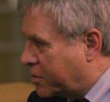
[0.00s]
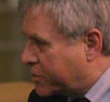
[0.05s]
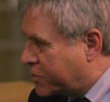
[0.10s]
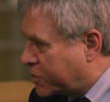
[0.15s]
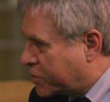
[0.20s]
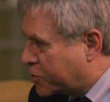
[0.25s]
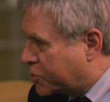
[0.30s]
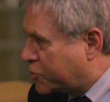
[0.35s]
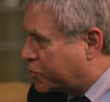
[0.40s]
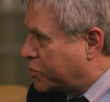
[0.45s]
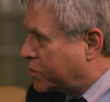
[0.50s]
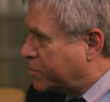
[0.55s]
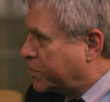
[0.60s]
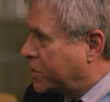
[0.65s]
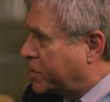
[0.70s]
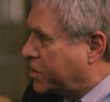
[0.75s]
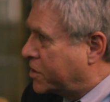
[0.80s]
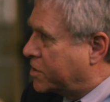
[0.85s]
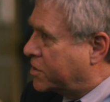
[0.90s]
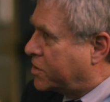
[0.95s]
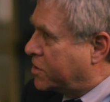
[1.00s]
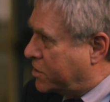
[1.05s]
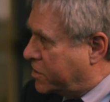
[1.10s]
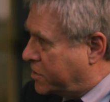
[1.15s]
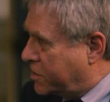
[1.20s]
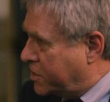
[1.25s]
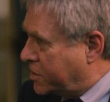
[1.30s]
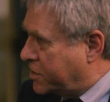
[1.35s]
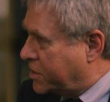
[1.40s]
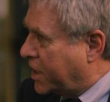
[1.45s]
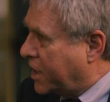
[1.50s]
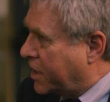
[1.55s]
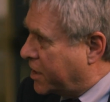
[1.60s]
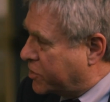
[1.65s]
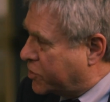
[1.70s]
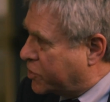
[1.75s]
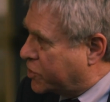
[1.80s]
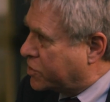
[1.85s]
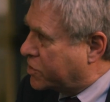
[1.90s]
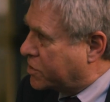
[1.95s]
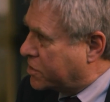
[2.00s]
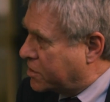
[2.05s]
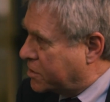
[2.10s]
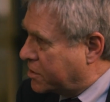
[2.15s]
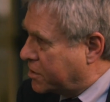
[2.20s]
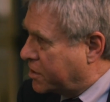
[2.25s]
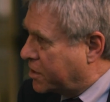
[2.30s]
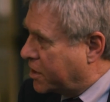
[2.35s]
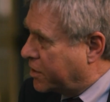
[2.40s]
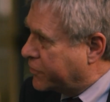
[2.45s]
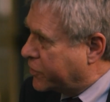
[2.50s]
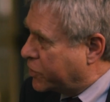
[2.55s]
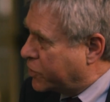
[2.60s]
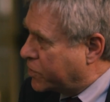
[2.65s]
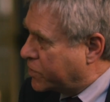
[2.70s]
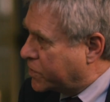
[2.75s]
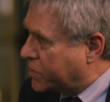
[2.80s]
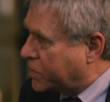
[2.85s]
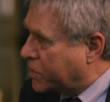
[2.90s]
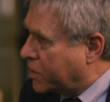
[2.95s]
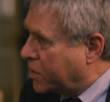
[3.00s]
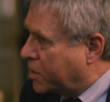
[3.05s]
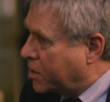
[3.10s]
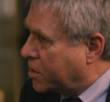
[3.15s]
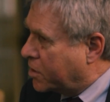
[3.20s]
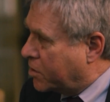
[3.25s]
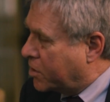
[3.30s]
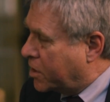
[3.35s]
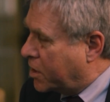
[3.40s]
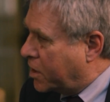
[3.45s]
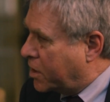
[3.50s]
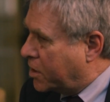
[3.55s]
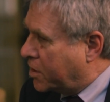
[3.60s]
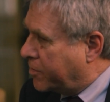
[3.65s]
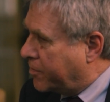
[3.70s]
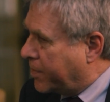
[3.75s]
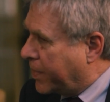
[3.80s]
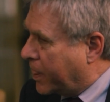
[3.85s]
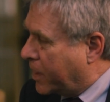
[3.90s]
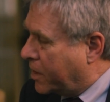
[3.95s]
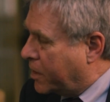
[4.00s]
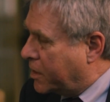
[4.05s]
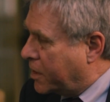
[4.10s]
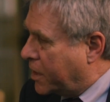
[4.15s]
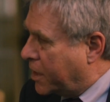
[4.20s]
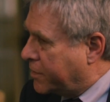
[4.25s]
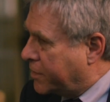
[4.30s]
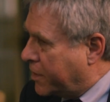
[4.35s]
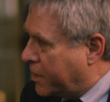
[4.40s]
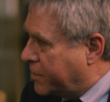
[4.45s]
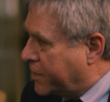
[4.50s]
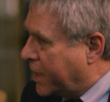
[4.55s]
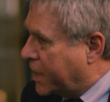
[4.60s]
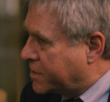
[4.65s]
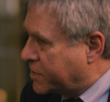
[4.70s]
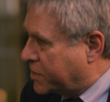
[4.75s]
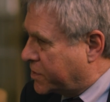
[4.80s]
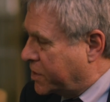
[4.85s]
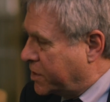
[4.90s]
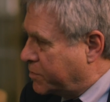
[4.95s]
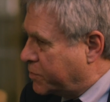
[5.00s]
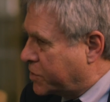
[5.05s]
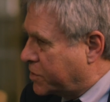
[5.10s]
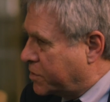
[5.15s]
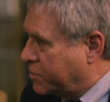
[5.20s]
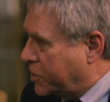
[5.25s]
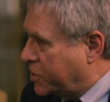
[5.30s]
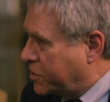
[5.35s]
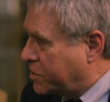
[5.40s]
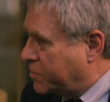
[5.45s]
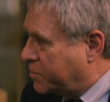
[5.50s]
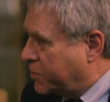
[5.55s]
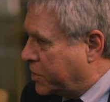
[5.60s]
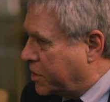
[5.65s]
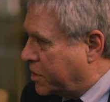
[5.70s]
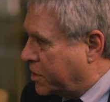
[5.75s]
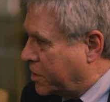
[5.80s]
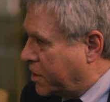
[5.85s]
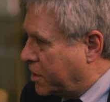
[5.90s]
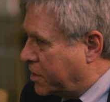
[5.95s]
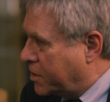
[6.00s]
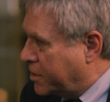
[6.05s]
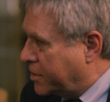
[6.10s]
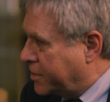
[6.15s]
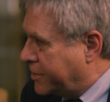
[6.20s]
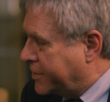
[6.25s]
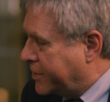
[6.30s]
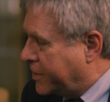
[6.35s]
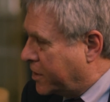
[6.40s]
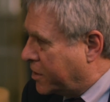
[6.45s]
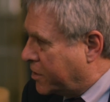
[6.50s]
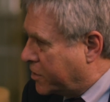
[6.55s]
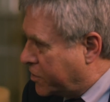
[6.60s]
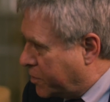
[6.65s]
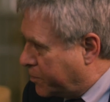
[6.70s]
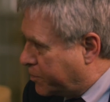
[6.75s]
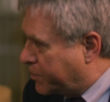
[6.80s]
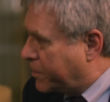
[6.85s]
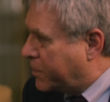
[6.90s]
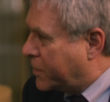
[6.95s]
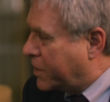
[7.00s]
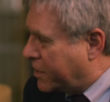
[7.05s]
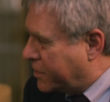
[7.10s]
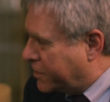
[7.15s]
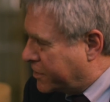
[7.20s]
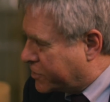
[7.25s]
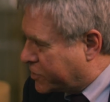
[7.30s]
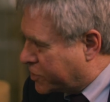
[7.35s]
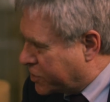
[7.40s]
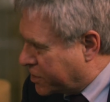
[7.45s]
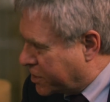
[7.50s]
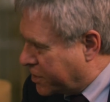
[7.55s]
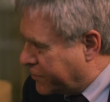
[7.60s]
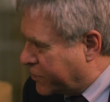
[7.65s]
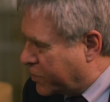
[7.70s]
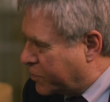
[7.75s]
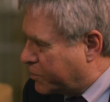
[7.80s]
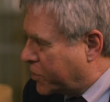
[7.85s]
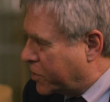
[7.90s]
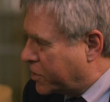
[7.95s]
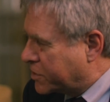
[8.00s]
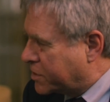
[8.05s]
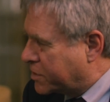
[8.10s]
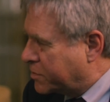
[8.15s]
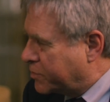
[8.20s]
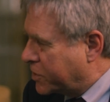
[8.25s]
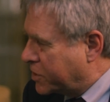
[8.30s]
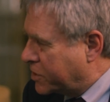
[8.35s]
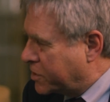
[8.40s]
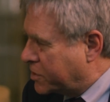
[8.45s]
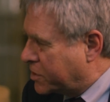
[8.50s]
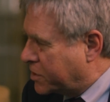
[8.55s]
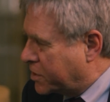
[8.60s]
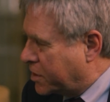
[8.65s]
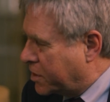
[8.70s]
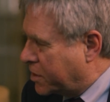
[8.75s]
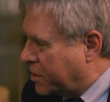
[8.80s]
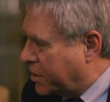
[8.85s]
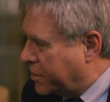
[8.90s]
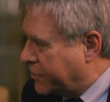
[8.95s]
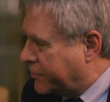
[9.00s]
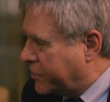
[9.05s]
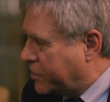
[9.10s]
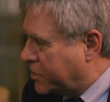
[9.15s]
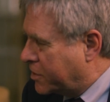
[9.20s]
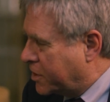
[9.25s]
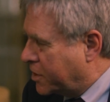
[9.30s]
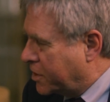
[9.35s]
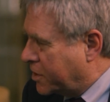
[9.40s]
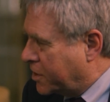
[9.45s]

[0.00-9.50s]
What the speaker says: distributed, detached governors, and that seems to me to be to give the possibility of a